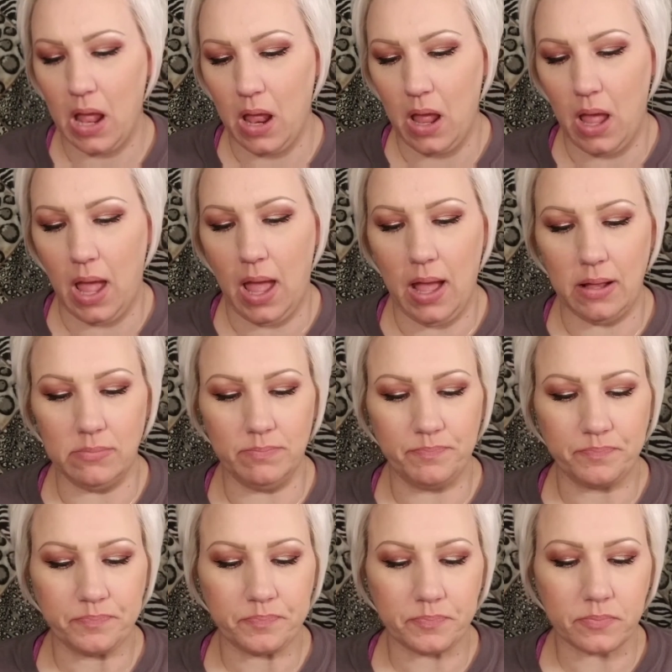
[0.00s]
know.
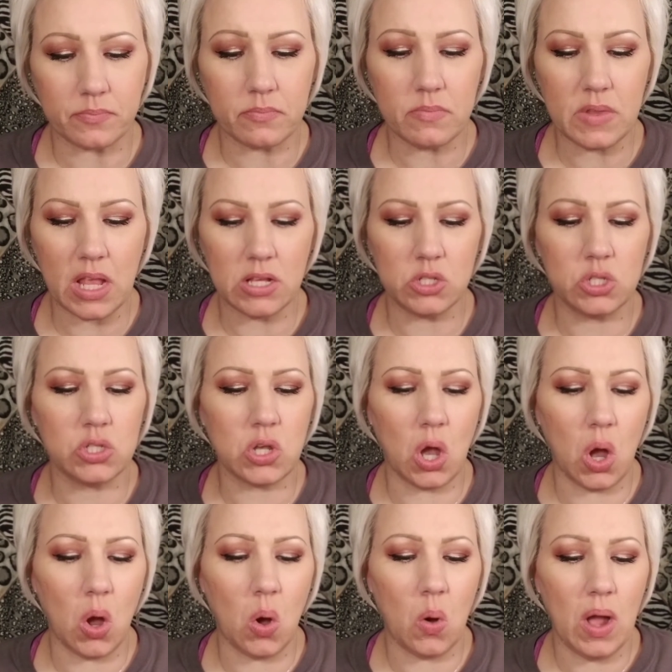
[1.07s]

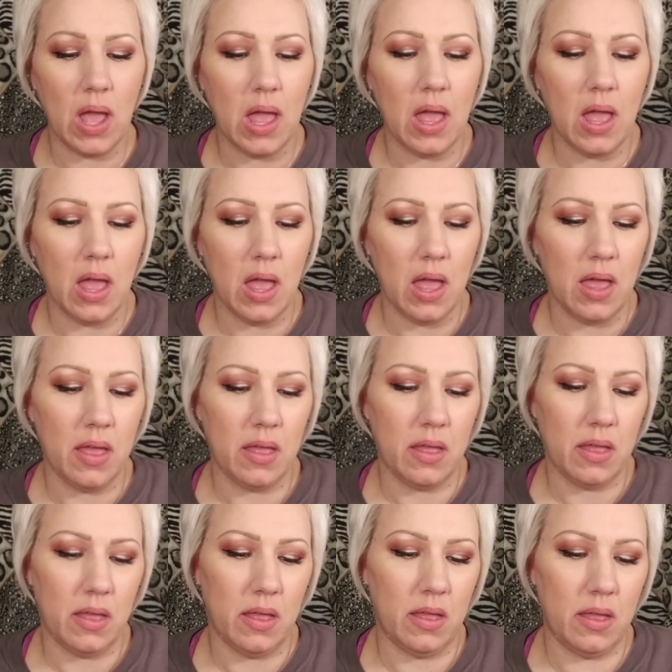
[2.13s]
So
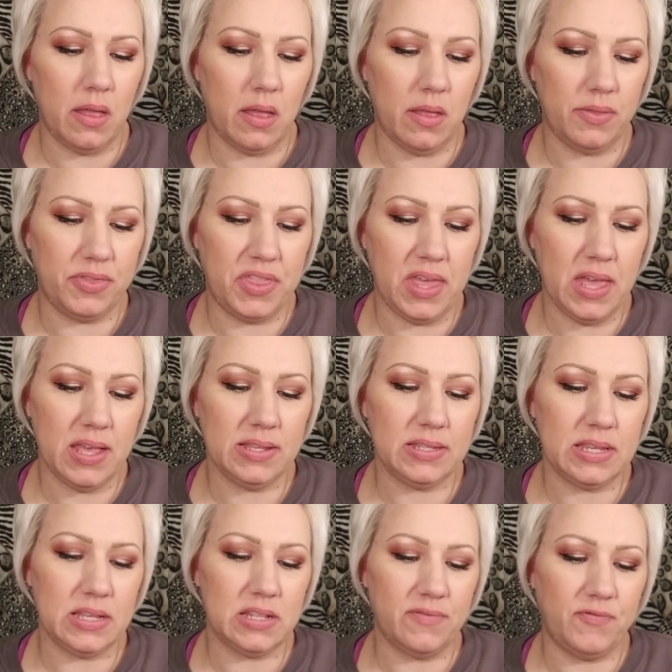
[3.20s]
this is
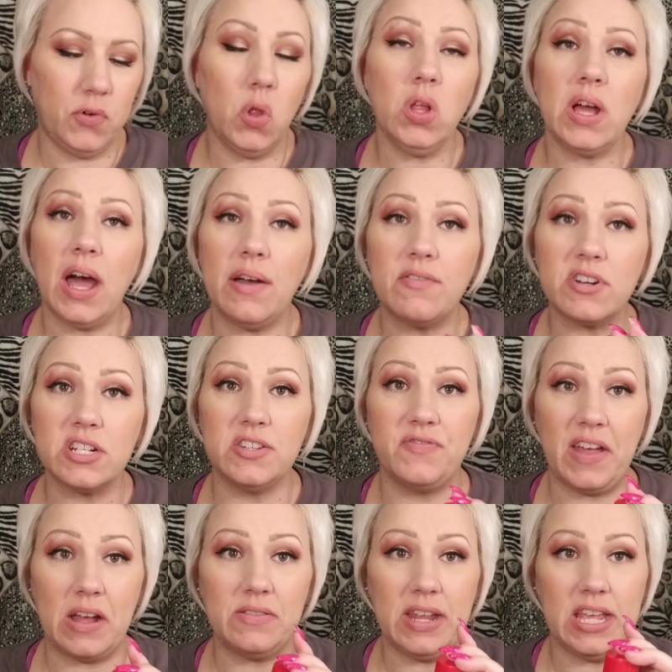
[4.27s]
a full coverage
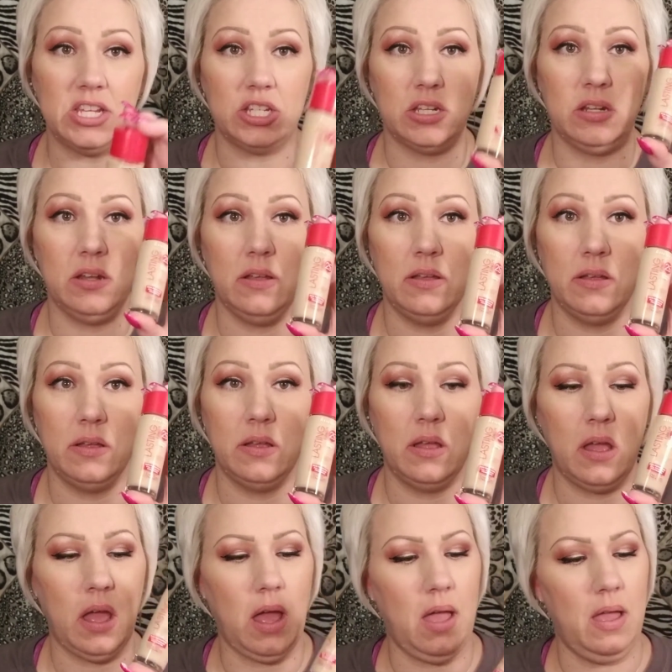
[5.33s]
foundation.
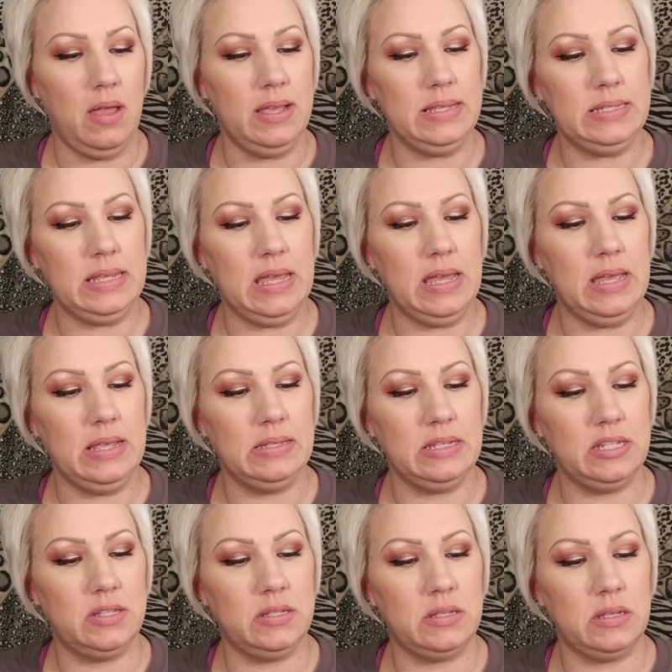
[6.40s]
It says
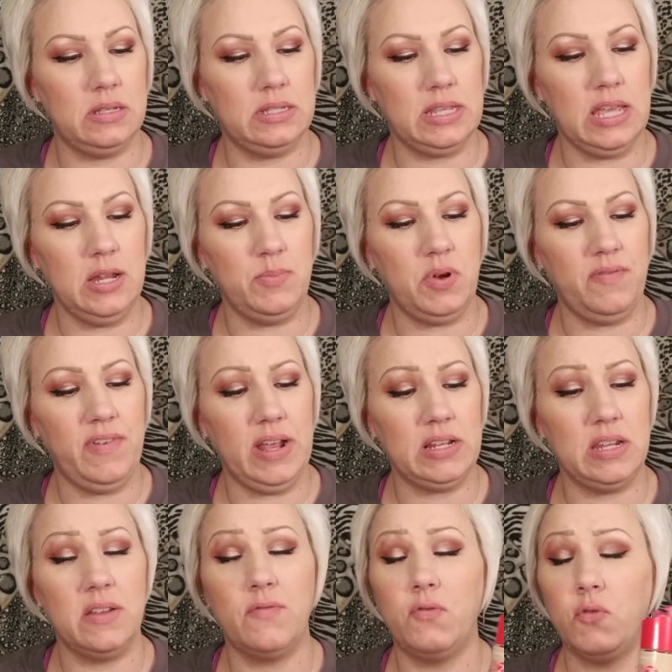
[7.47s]
it's a skin perfecting
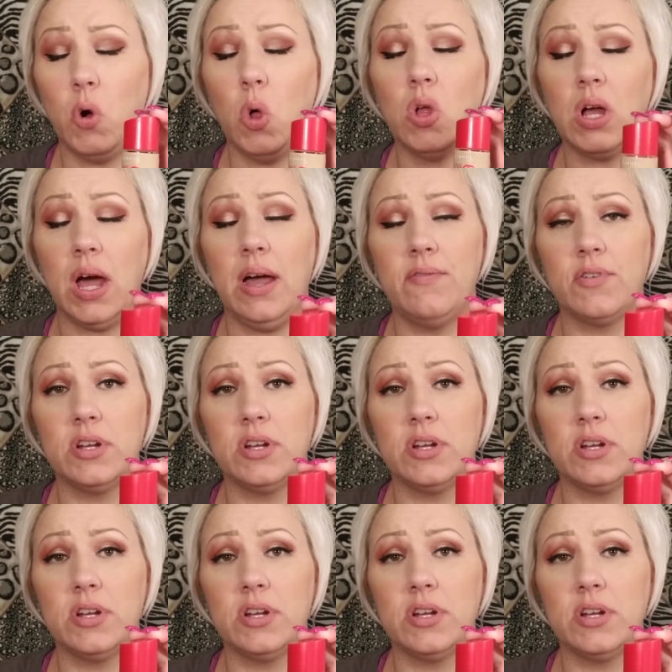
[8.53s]
full coverage